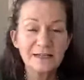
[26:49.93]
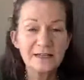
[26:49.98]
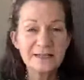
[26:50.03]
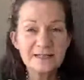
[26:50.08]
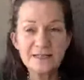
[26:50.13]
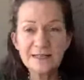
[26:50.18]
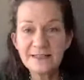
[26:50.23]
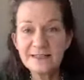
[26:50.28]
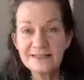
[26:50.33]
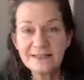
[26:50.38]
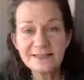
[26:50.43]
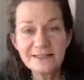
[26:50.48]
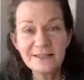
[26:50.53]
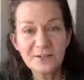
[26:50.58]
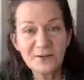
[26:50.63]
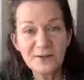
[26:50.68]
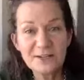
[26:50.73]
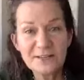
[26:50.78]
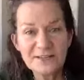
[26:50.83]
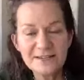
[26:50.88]
Listen, this
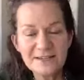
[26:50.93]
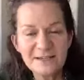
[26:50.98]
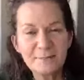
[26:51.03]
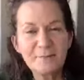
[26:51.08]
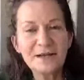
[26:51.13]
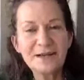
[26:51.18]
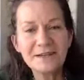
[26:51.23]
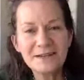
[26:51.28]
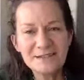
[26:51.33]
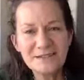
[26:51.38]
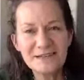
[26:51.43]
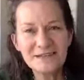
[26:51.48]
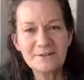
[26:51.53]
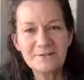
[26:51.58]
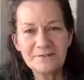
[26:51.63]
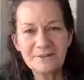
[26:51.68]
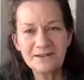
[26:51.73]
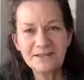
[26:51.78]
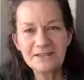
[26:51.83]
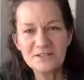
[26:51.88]
is a crazy time. I'm going to tell
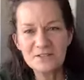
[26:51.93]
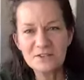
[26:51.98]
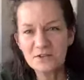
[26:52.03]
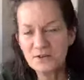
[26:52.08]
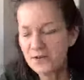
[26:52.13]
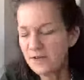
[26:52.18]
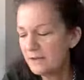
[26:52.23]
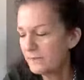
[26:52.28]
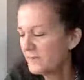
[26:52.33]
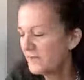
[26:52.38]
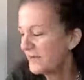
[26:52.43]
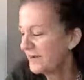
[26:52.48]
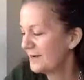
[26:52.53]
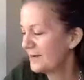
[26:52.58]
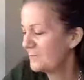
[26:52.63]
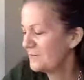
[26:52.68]
you a funny story.